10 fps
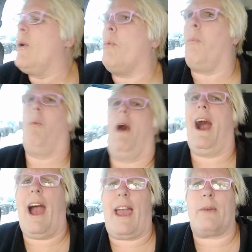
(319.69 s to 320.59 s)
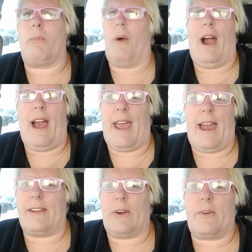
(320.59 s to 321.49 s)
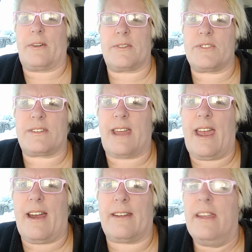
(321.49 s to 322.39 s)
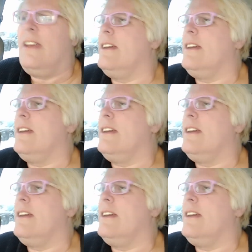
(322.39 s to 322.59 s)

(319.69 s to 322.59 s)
Why? Why? I don't understand.